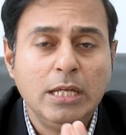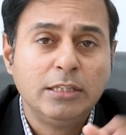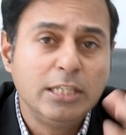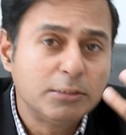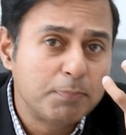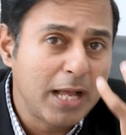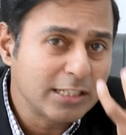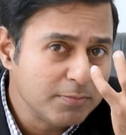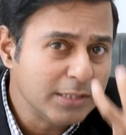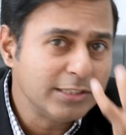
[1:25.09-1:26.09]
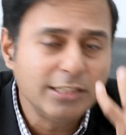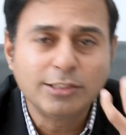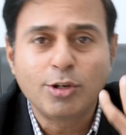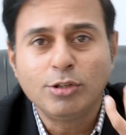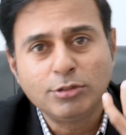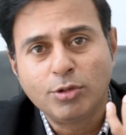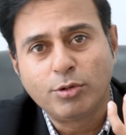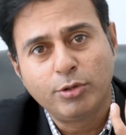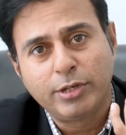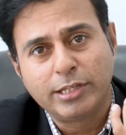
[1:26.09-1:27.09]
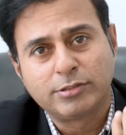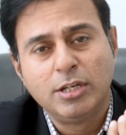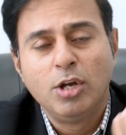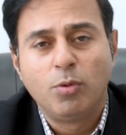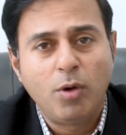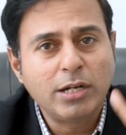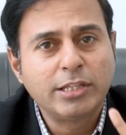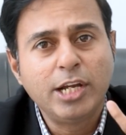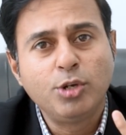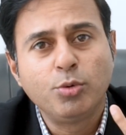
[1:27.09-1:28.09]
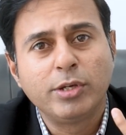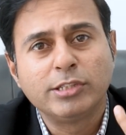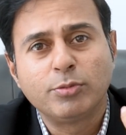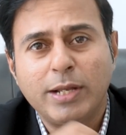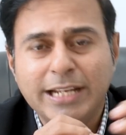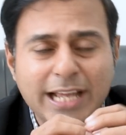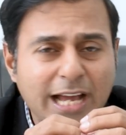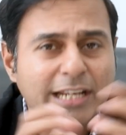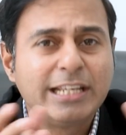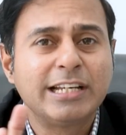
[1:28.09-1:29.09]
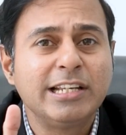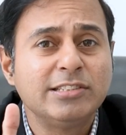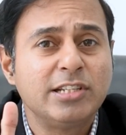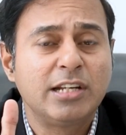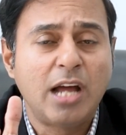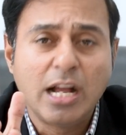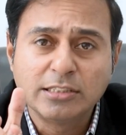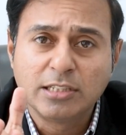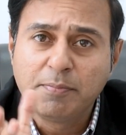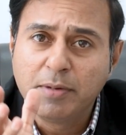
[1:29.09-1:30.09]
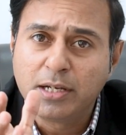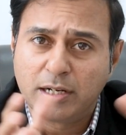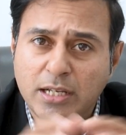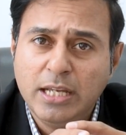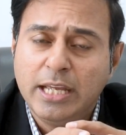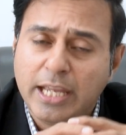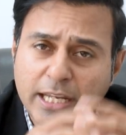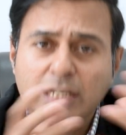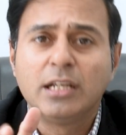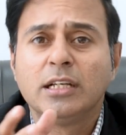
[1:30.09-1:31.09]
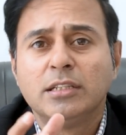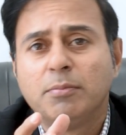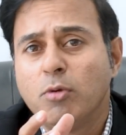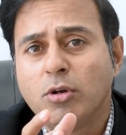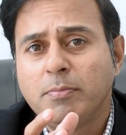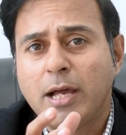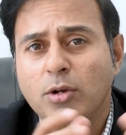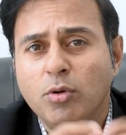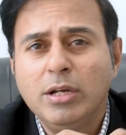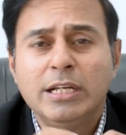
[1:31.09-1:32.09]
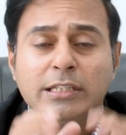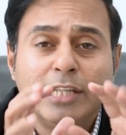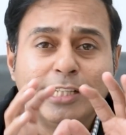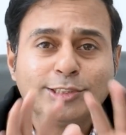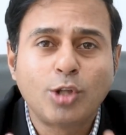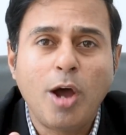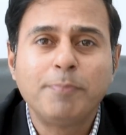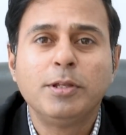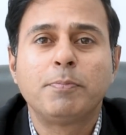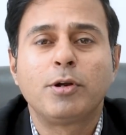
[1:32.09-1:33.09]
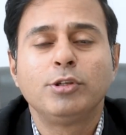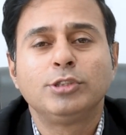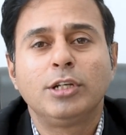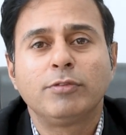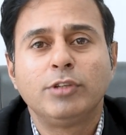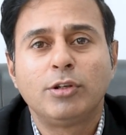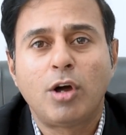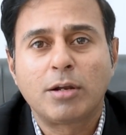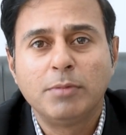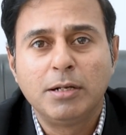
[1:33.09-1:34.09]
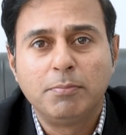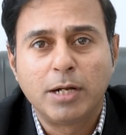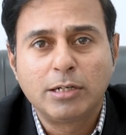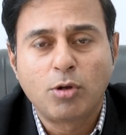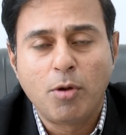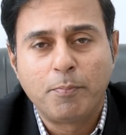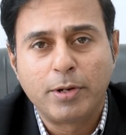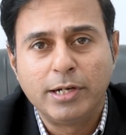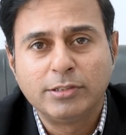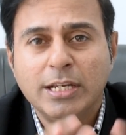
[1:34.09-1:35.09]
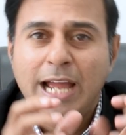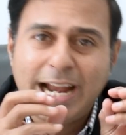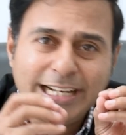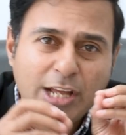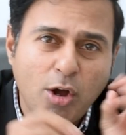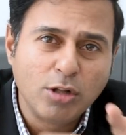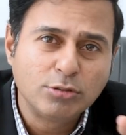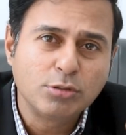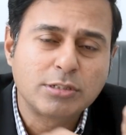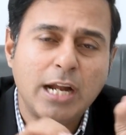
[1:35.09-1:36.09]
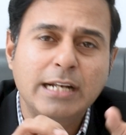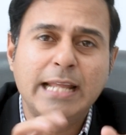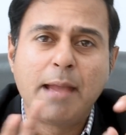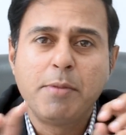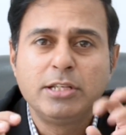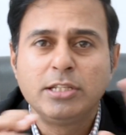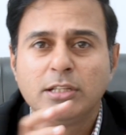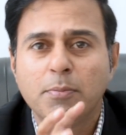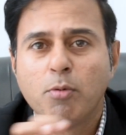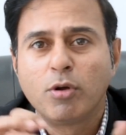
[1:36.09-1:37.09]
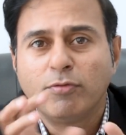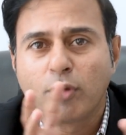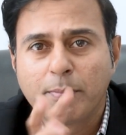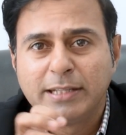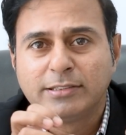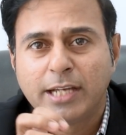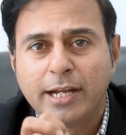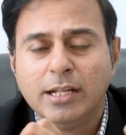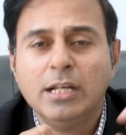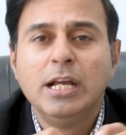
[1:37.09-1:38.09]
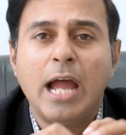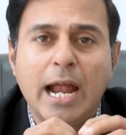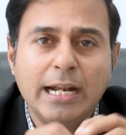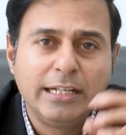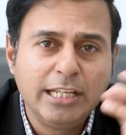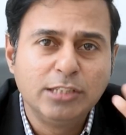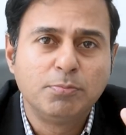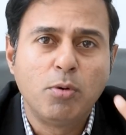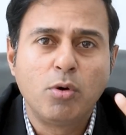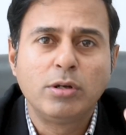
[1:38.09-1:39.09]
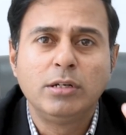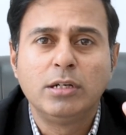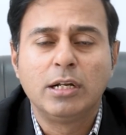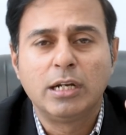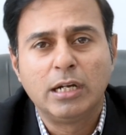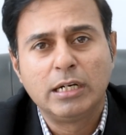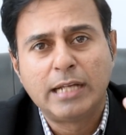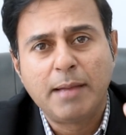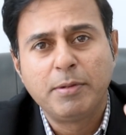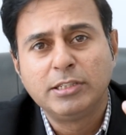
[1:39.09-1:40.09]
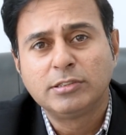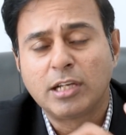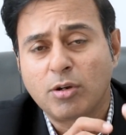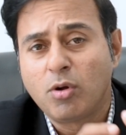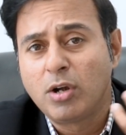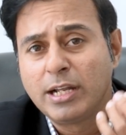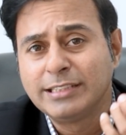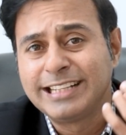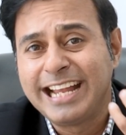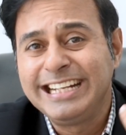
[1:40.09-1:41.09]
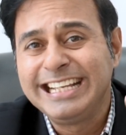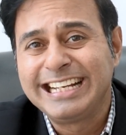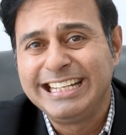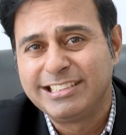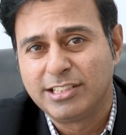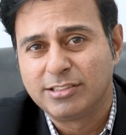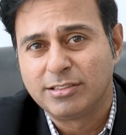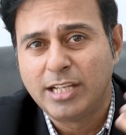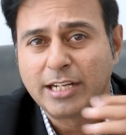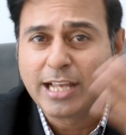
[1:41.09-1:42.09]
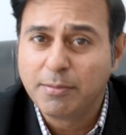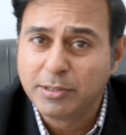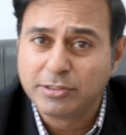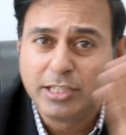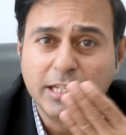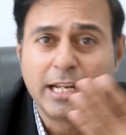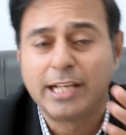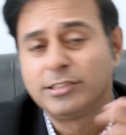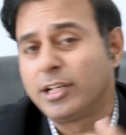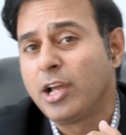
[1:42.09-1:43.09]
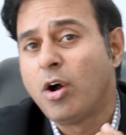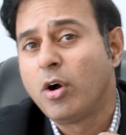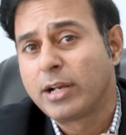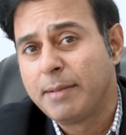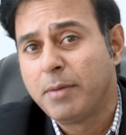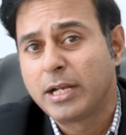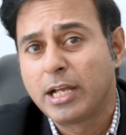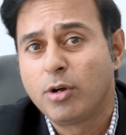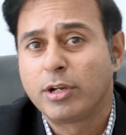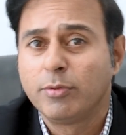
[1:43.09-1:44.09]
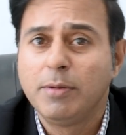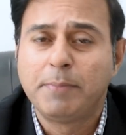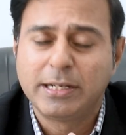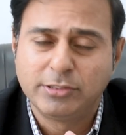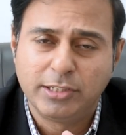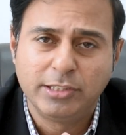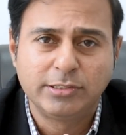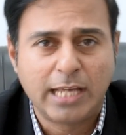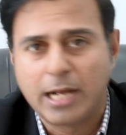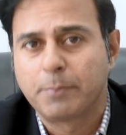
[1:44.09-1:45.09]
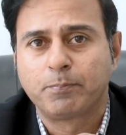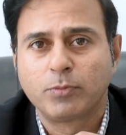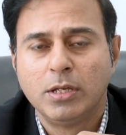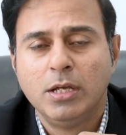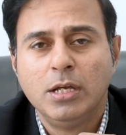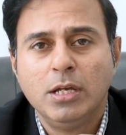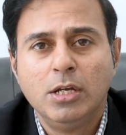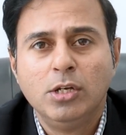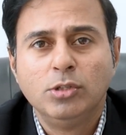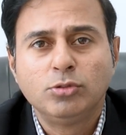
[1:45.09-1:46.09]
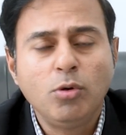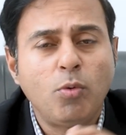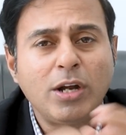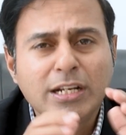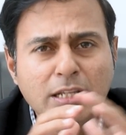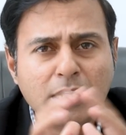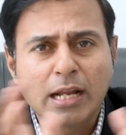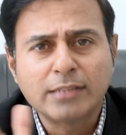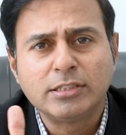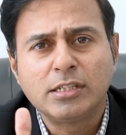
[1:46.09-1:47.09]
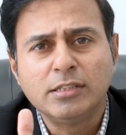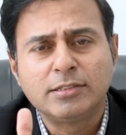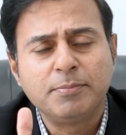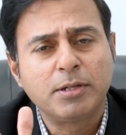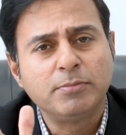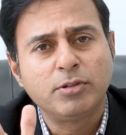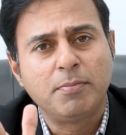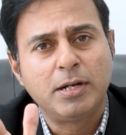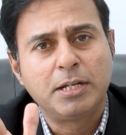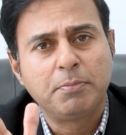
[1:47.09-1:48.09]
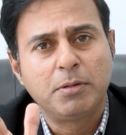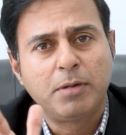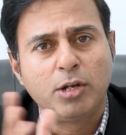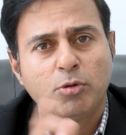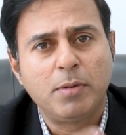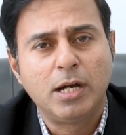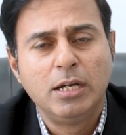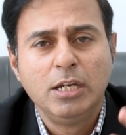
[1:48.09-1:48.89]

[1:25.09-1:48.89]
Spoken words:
These plasma cells are also notorious. What they do is, when they are increased in large number in the bone marrow, they stop the production of the normal blood components, and they also start damaging the bone from inside. And these bone damages are called as lytic lesions that can be seen in X-ray or MRI or even PET-CT scan. So what are the classical symptoms of multiple myeloma?